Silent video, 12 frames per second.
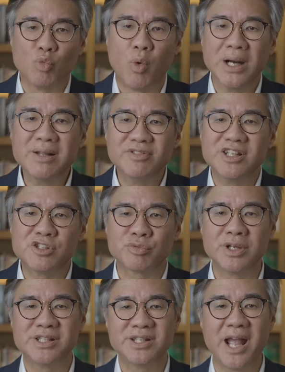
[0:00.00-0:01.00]
one of these
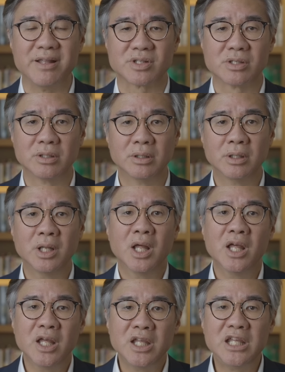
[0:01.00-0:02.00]
three states,
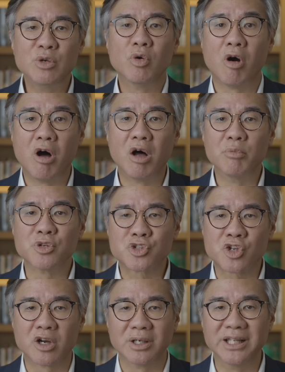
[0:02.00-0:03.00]
he will almost
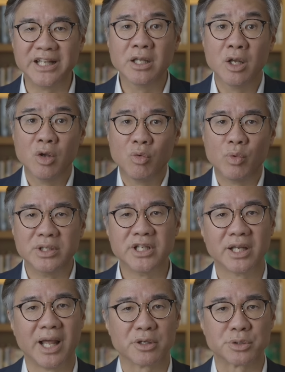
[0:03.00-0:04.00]
certainly win the
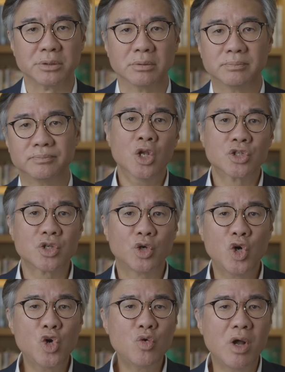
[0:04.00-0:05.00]
election. So
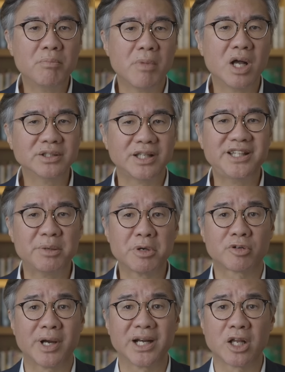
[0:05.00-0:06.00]
who among the
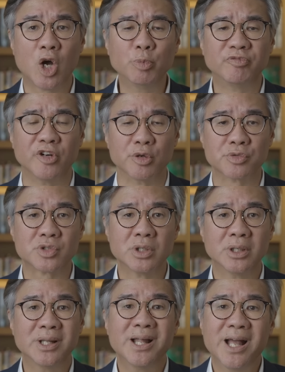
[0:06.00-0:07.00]
Democratic hopefuls
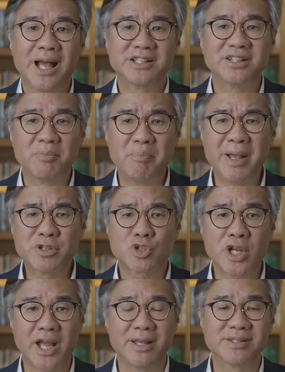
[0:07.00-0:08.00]
has the best
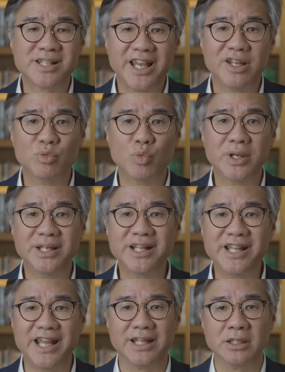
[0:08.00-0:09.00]
chance in
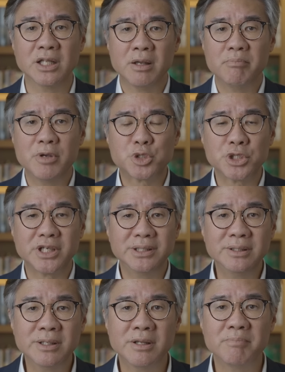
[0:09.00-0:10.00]
winning in
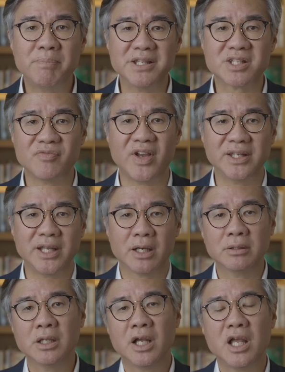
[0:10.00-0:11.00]
Michigan,
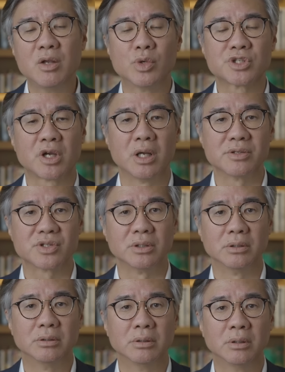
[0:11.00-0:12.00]
Pennsylvania, and
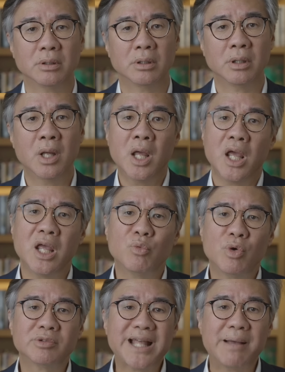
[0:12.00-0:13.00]
Wisconsin? And
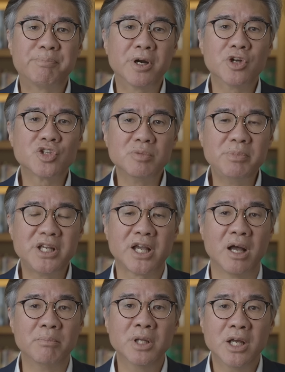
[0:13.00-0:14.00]
will that person
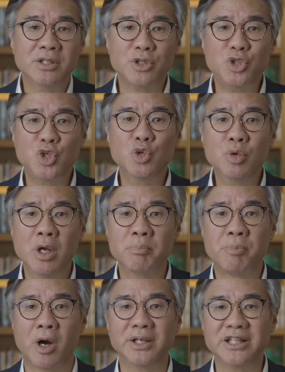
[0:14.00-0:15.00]
become the new
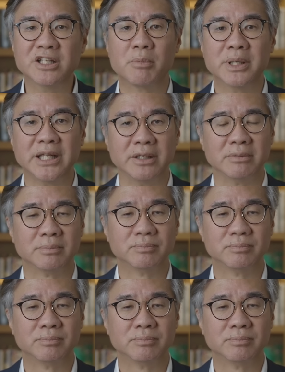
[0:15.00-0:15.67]
party nominee?